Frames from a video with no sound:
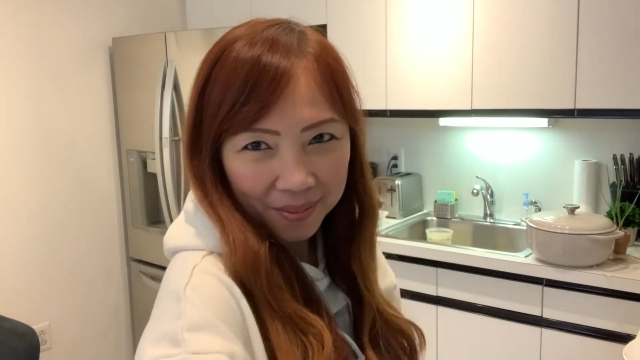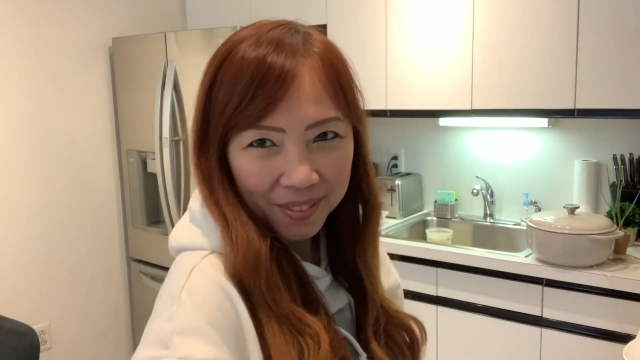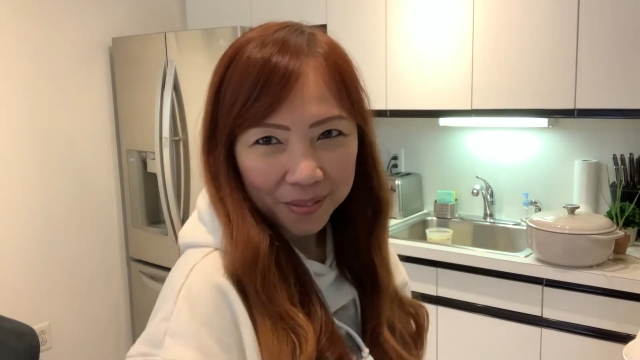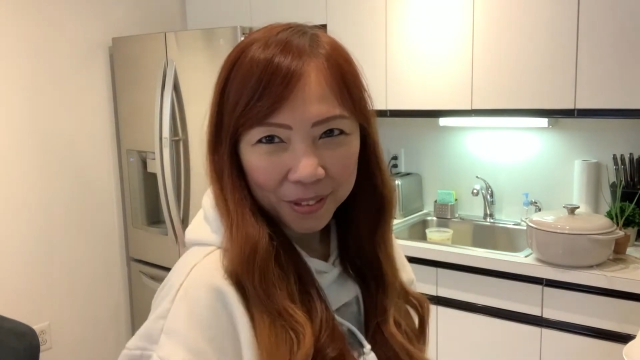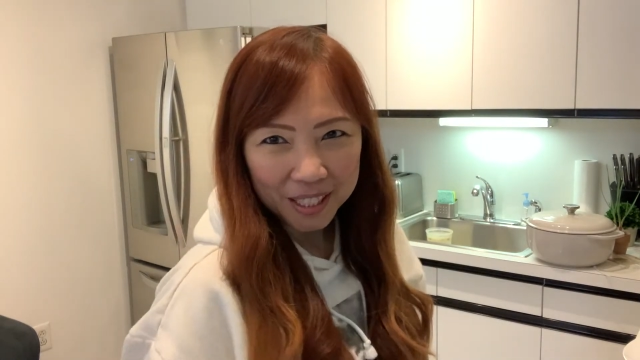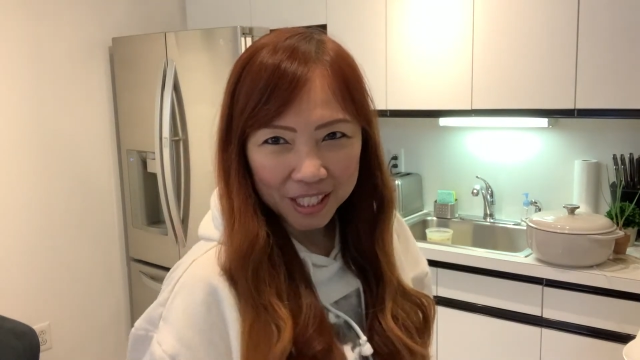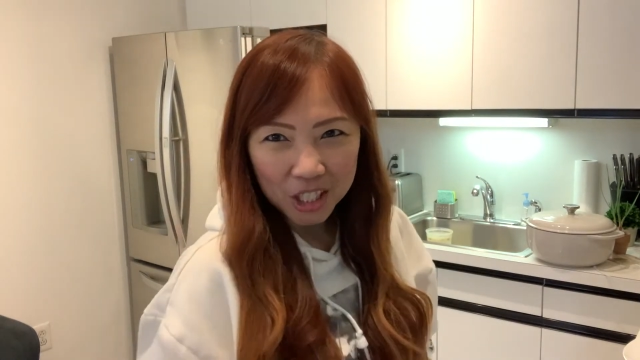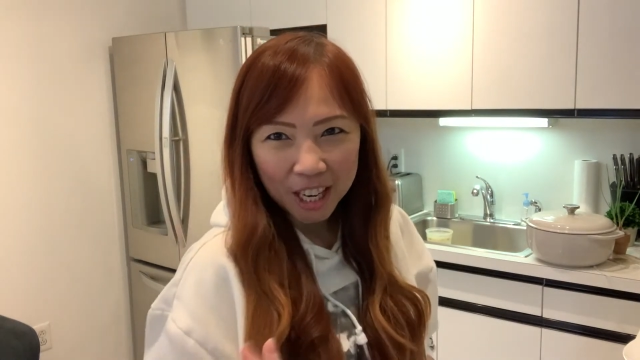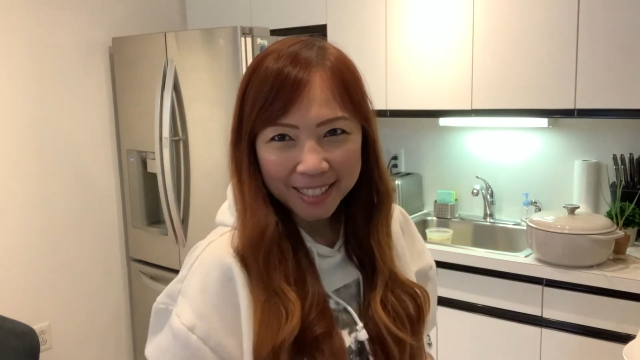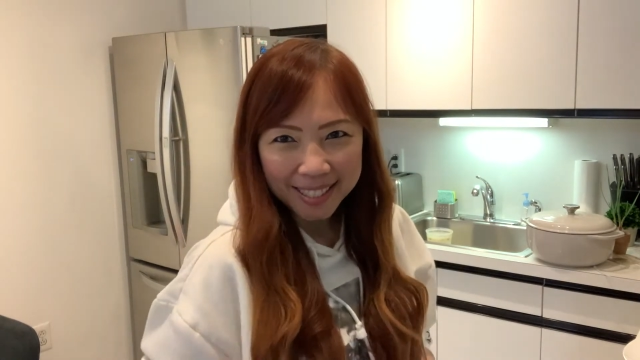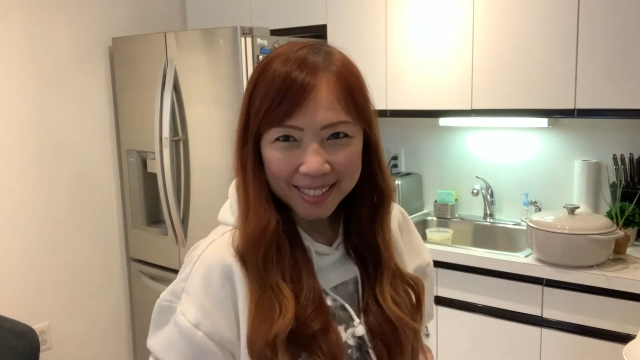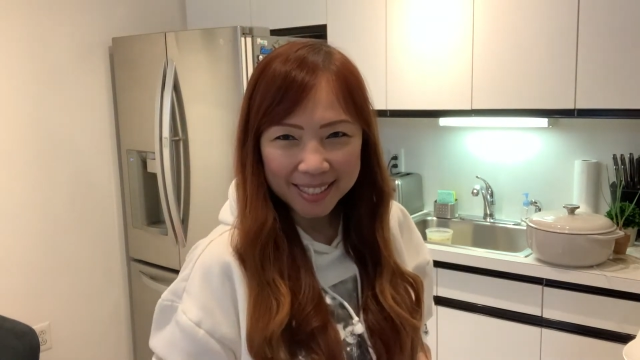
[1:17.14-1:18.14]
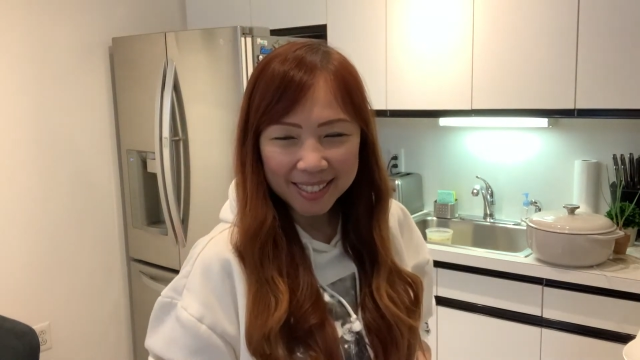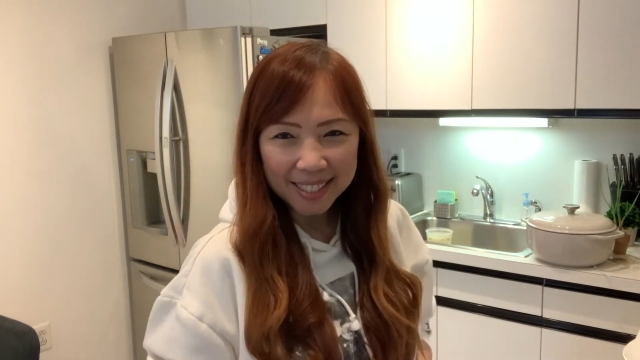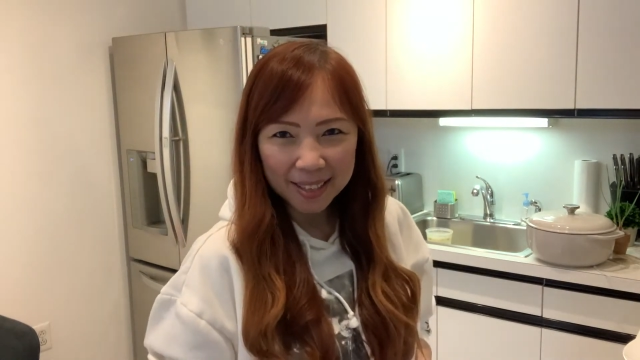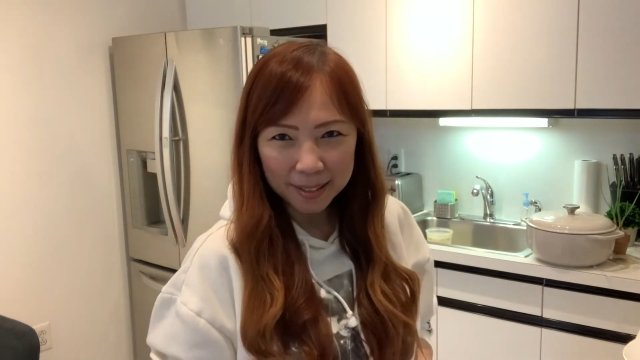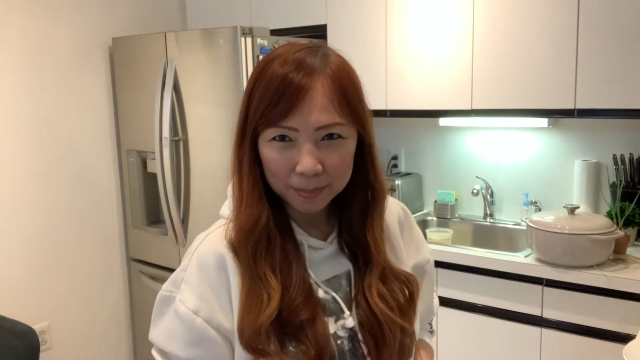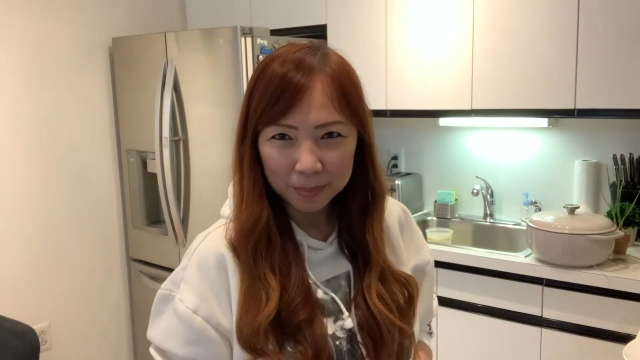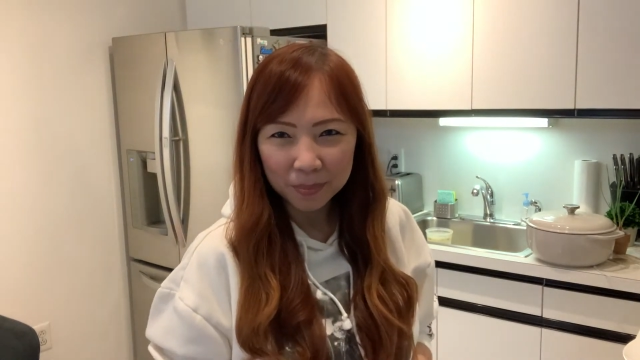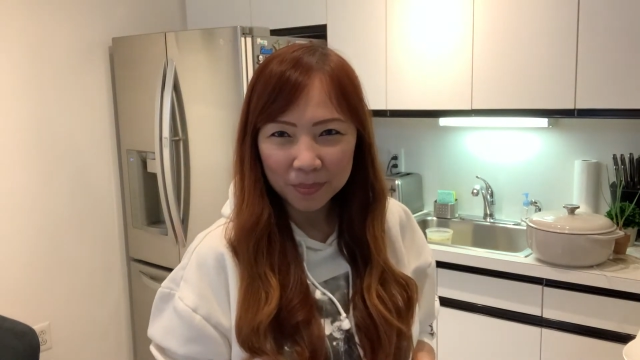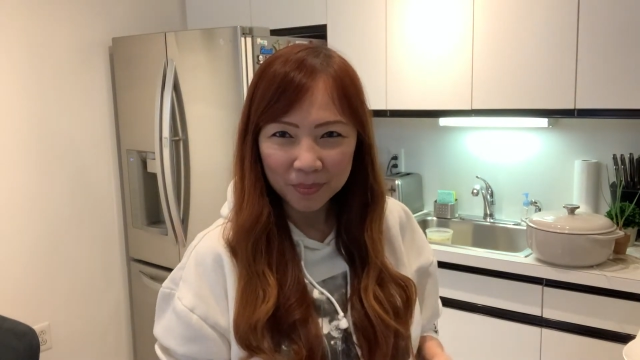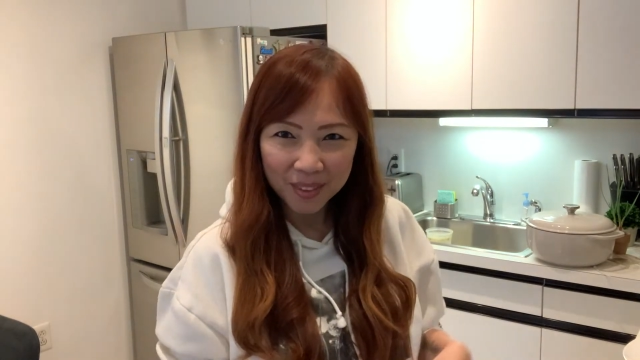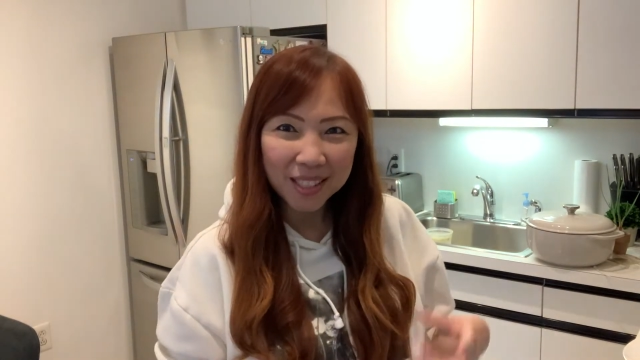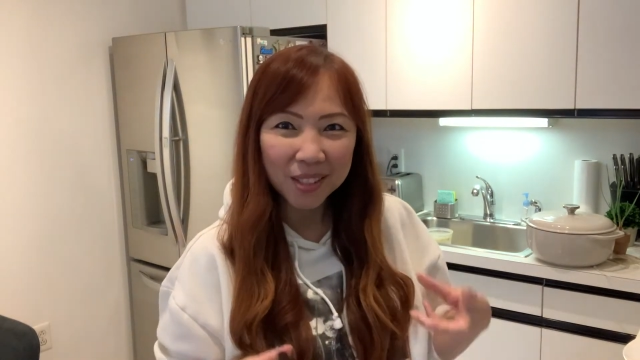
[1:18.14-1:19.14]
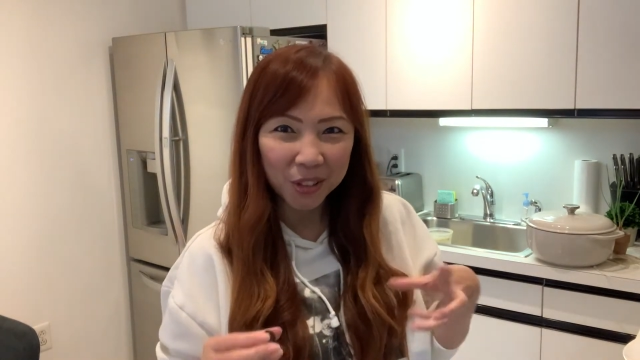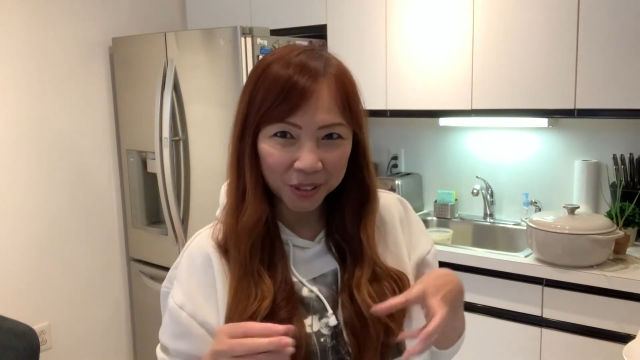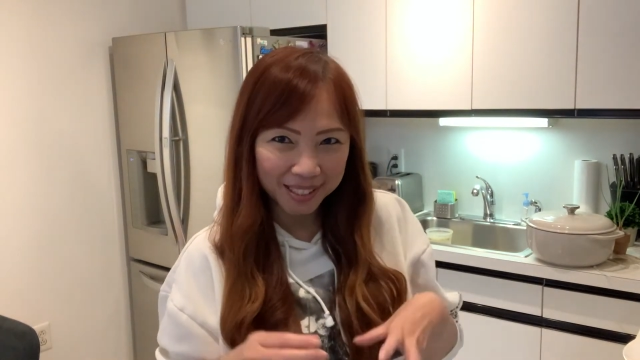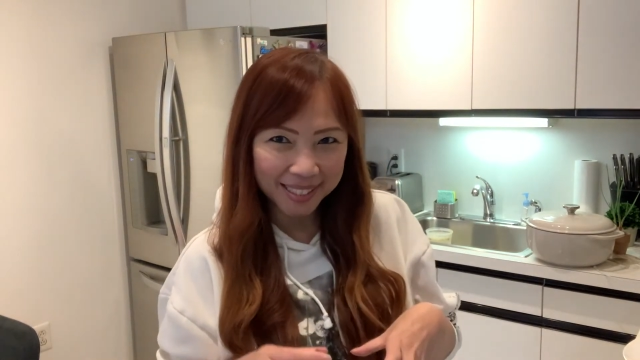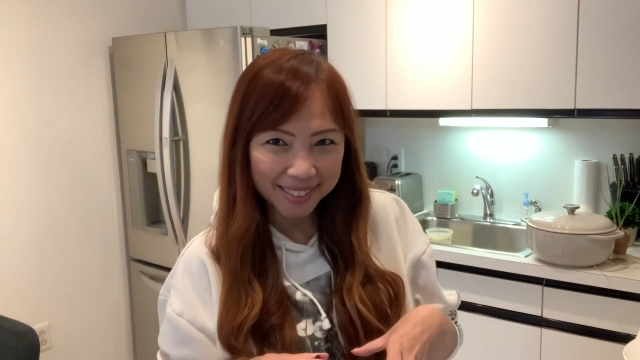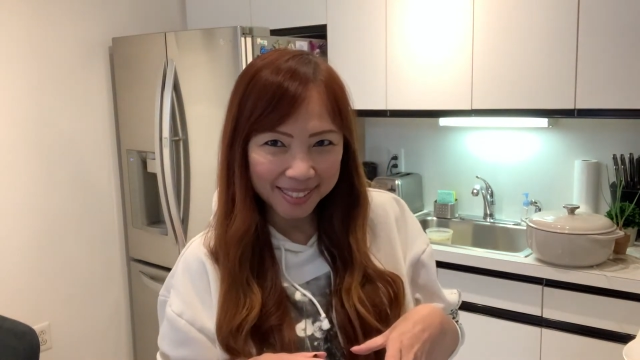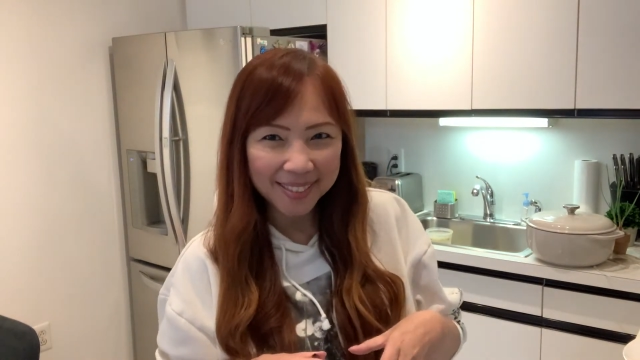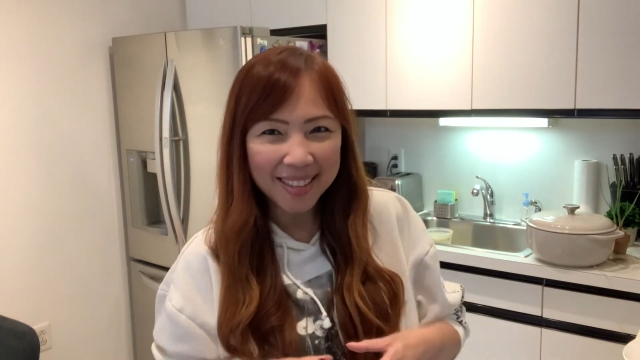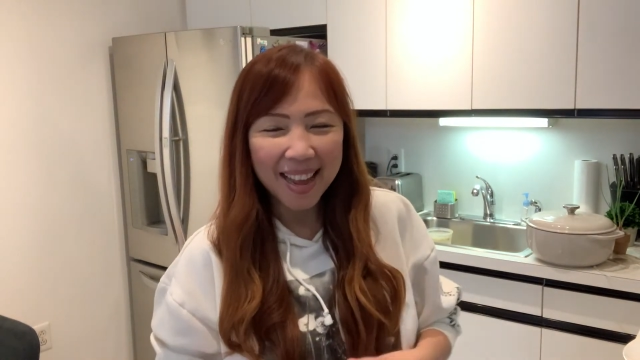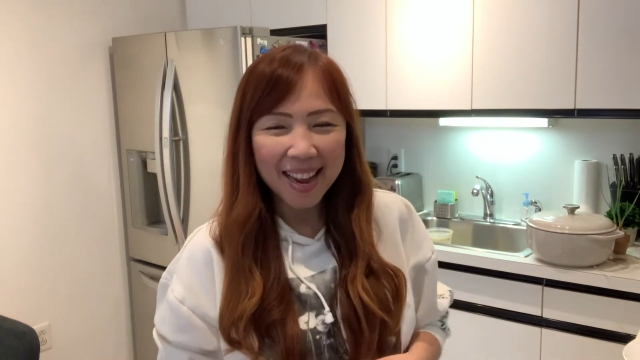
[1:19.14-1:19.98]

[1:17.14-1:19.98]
for the Chinese short lesson,